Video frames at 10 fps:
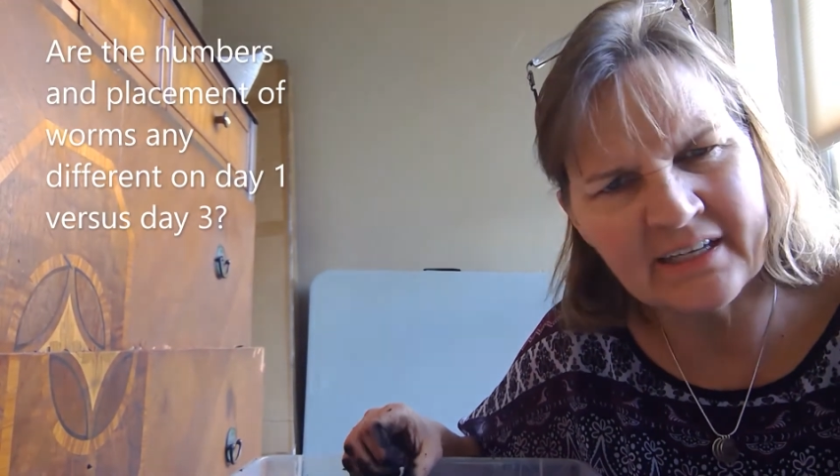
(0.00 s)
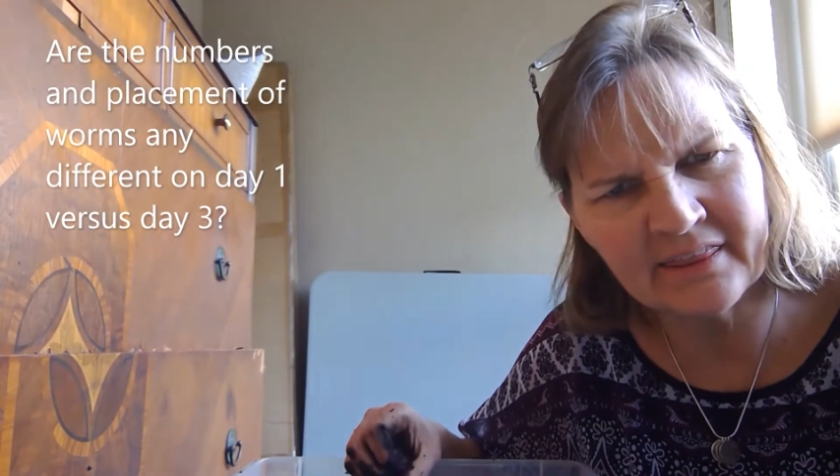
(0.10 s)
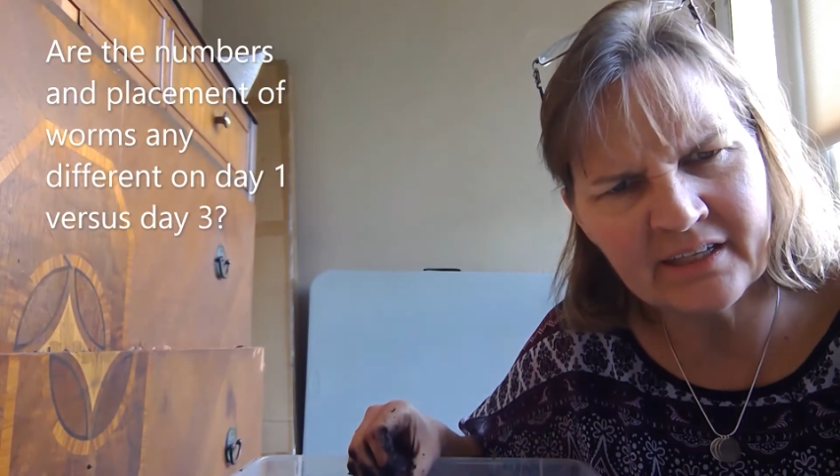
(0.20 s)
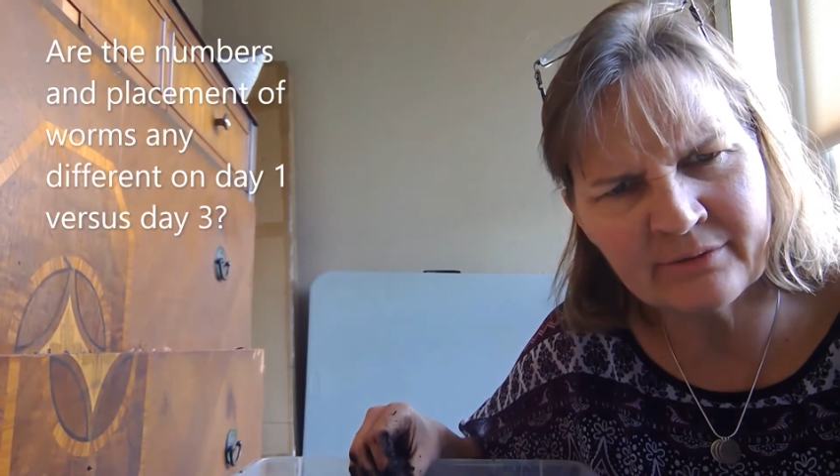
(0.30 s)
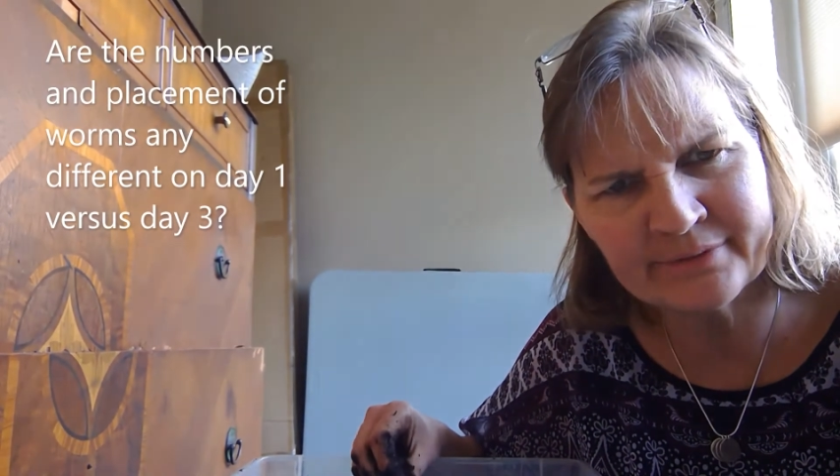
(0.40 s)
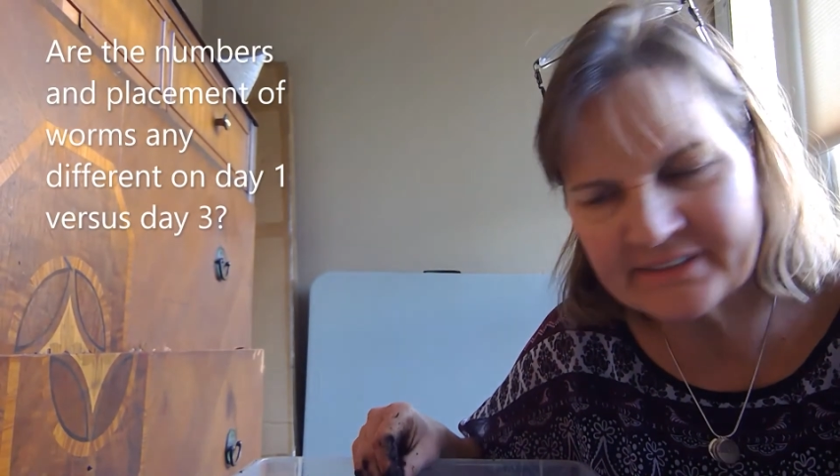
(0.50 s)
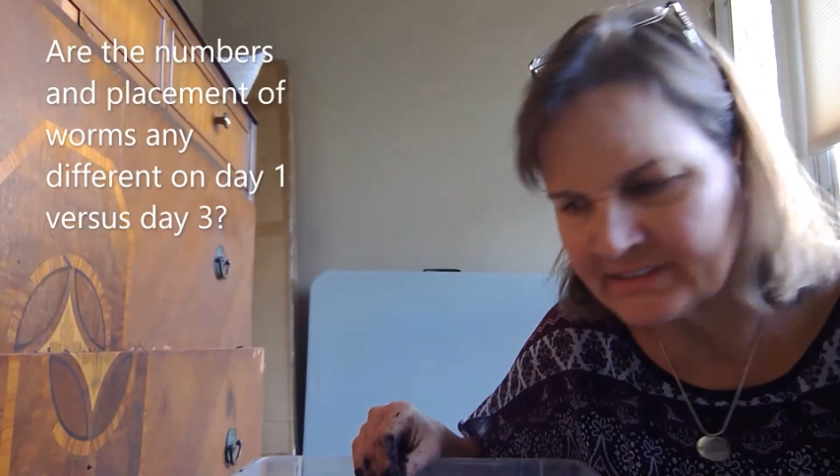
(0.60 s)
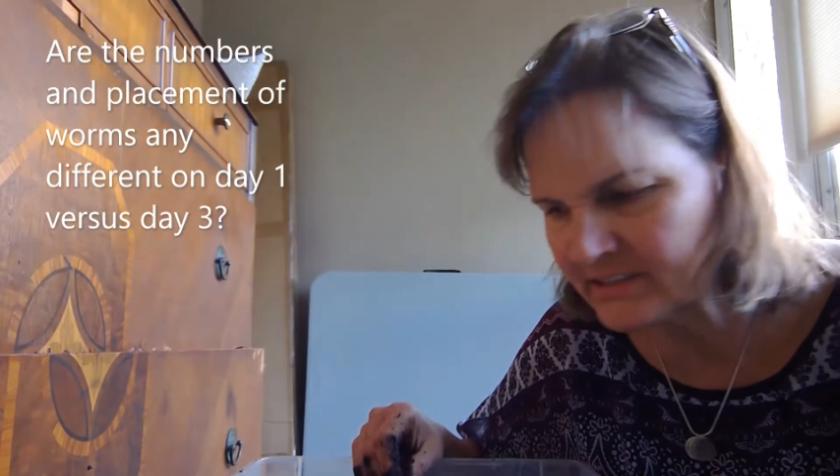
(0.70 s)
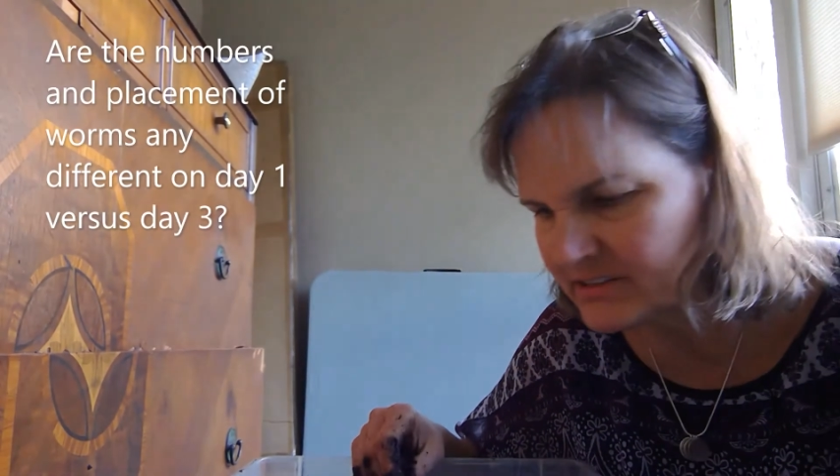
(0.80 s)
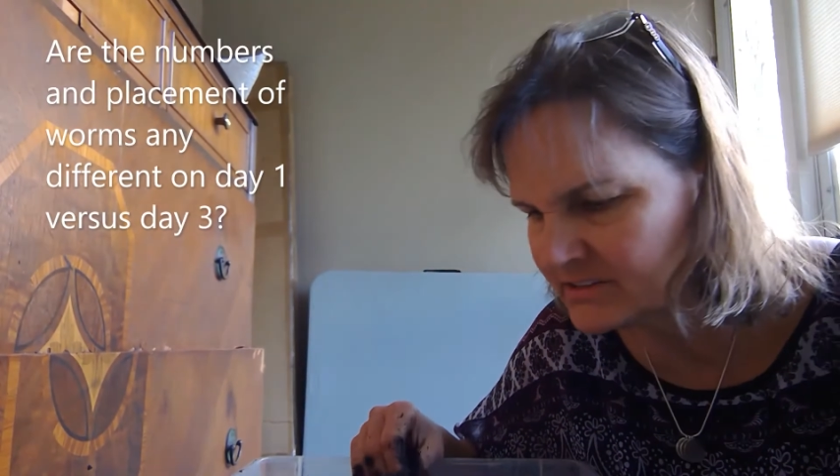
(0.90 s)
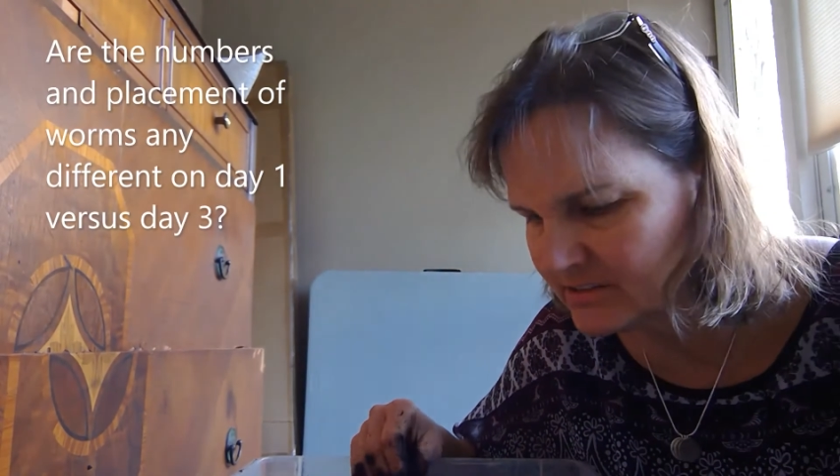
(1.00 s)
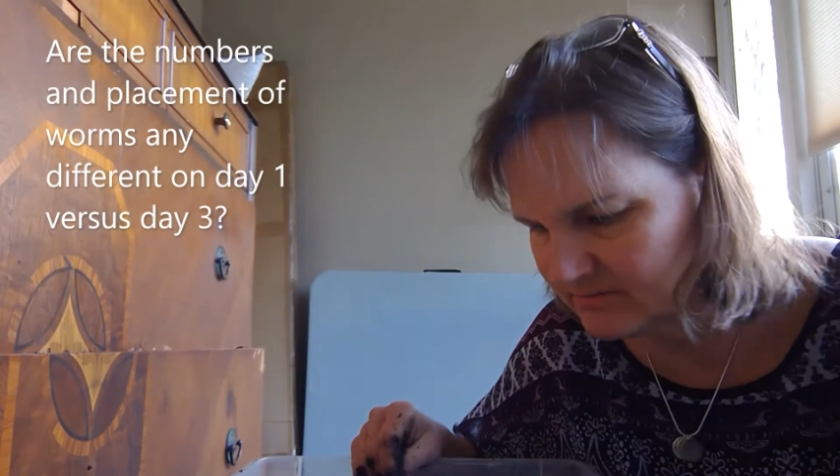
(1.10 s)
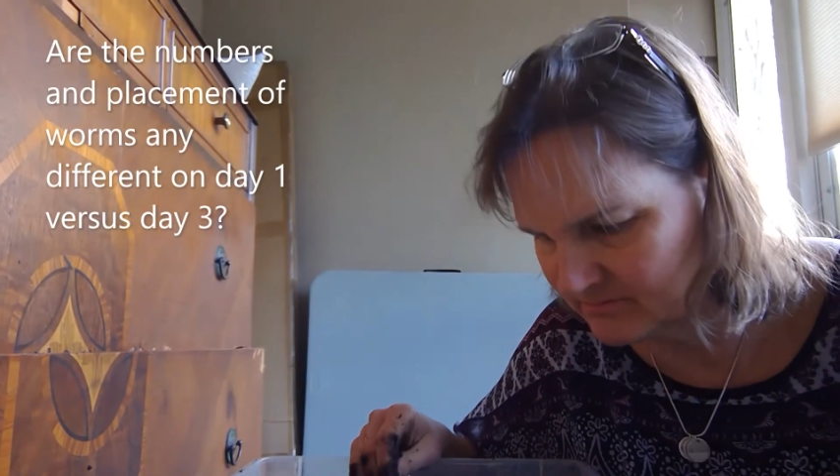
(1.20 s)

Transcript: I think it was 6